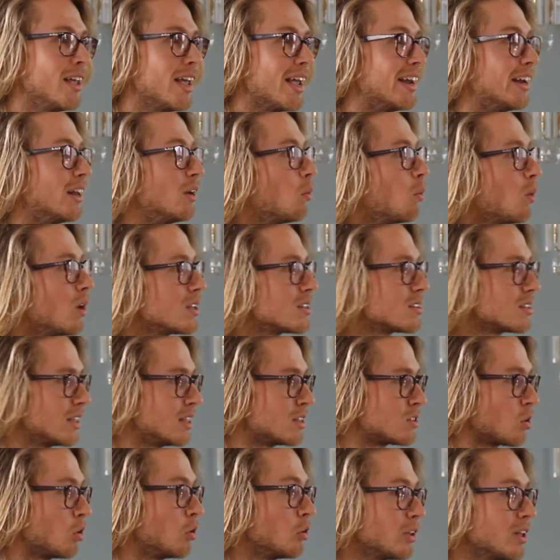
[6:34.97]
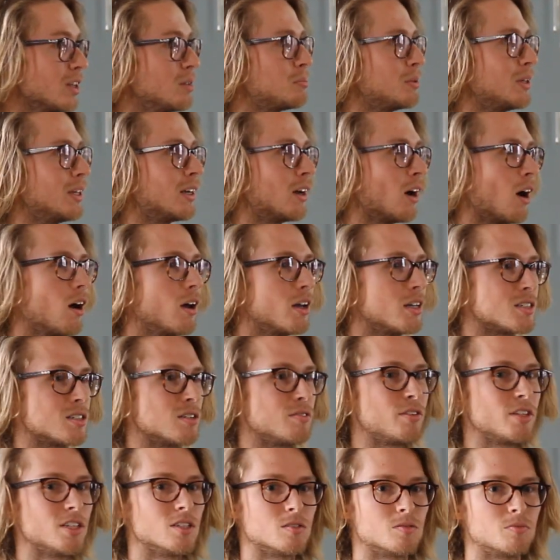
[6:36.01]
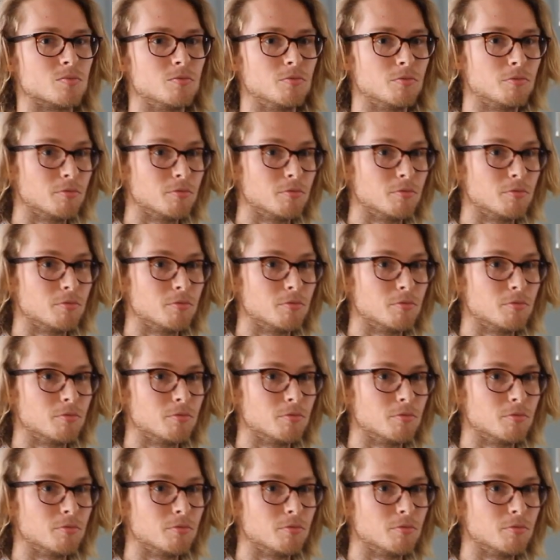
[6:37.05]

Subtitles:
And it's only because of these